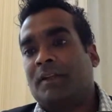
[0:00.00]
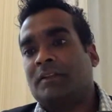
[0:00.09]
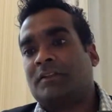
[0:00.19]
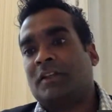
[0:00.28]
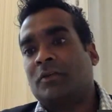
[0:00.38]

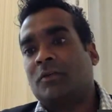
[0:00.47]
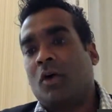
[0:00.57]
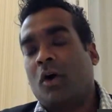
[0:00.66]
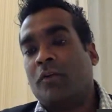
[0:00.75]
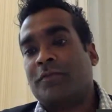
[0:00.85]
So
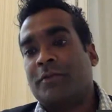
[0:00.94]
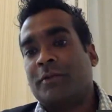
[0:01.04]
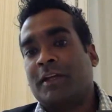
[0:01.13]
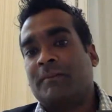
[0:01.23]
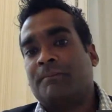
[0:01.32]

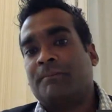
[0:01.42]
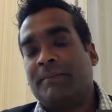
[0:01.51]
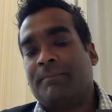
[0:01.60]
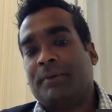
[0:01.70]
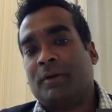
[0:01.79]
offering
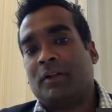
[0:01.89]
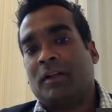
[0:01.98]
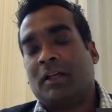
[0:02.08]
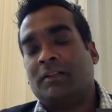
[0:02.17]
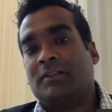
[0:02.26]

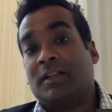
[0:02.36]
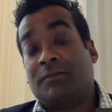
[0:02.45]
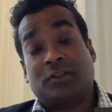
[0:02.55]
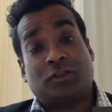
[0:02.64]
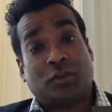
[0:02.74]
people
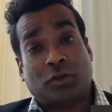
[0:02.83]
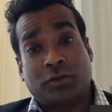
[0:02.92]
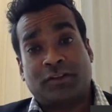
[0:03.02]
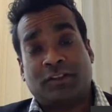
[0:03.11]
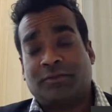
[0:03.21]
different
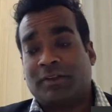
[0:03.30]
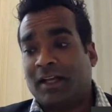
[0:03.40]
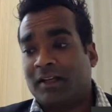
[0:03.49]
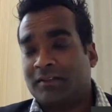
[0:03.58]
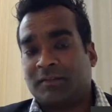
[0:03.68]
choice, different
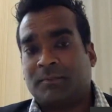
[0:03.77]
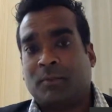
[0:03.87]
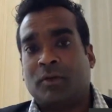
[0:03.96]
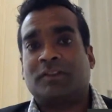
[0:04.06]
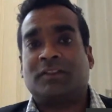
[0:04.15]
access
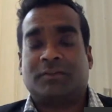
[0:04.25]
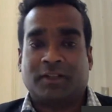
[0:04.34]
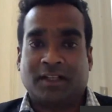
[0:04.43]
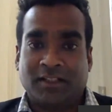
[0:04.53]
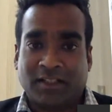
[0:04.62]
points,
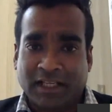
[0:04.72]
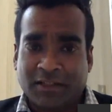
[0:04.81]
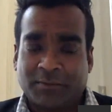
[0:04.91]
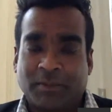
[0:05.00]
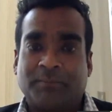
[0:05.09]
different
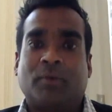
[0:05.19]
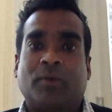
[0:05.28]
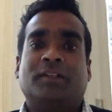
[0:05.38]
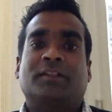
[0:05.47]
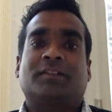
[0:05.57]
engagement
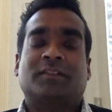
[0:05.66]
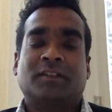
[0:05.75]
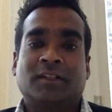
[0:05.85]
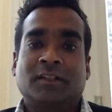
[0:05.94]
points